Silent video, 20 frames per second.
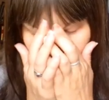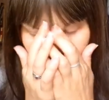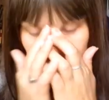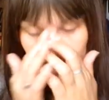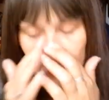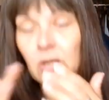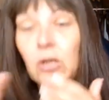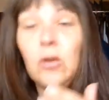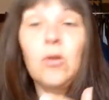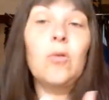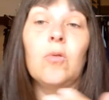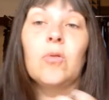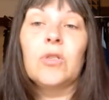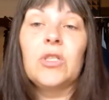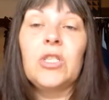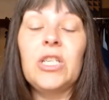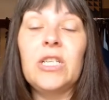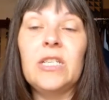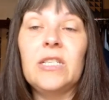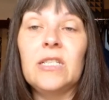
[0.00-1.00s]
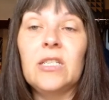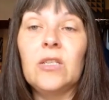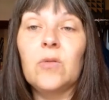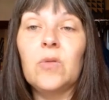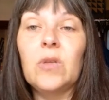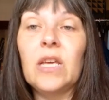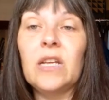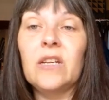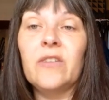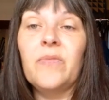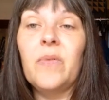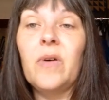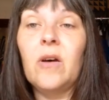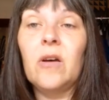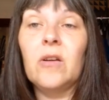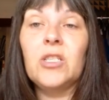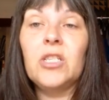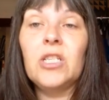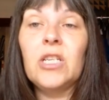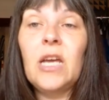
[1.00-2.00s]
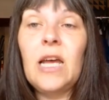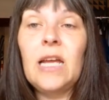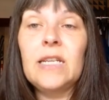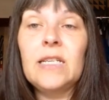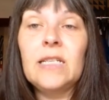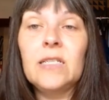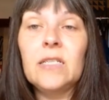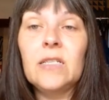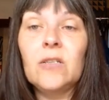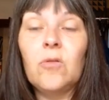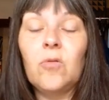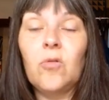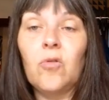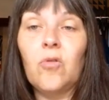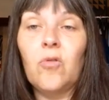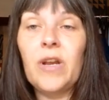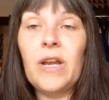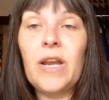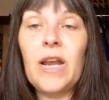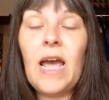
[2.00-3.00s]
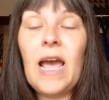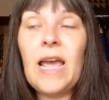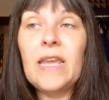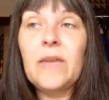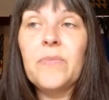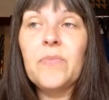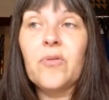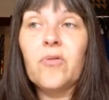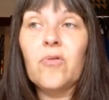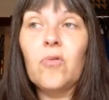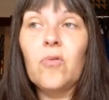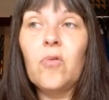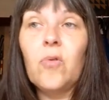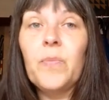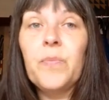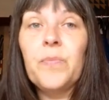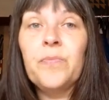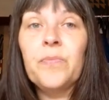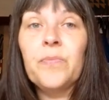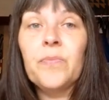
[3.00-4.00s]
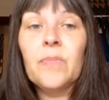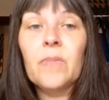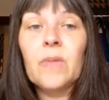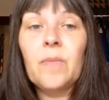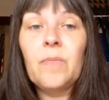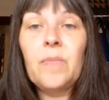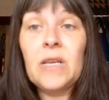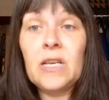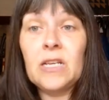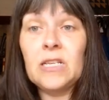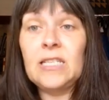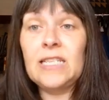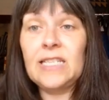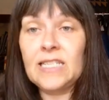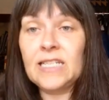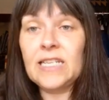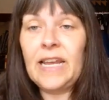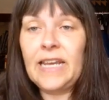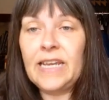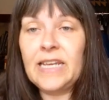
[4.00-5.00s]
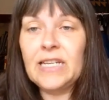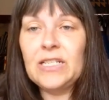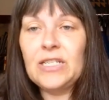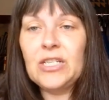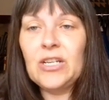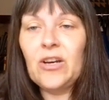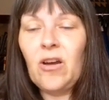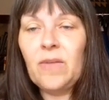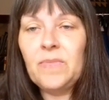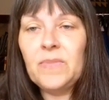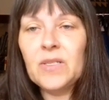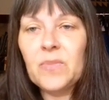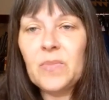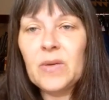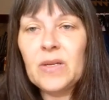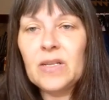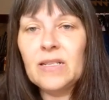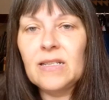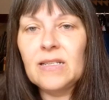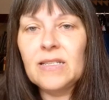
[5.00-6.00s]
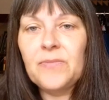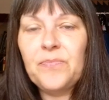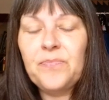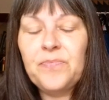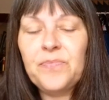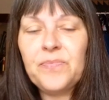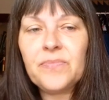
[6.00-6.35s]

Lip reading: I didn't launch until the end of March and or in April because it's taken time to build.